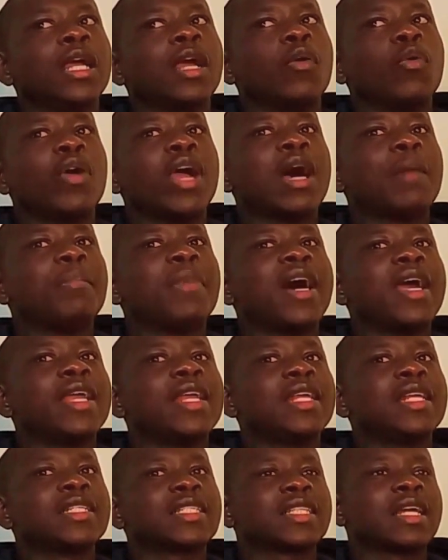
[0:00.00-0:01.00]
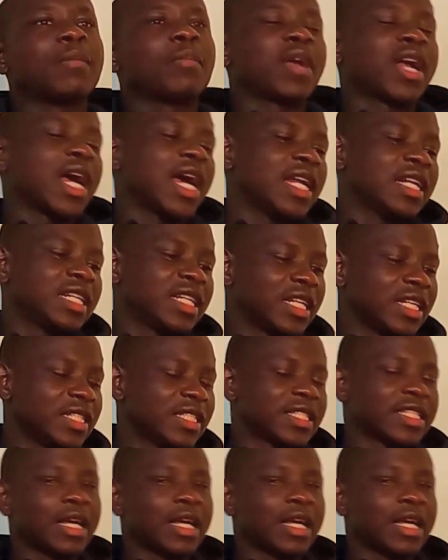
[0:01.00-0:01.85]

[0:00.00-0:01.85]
whereby some countries,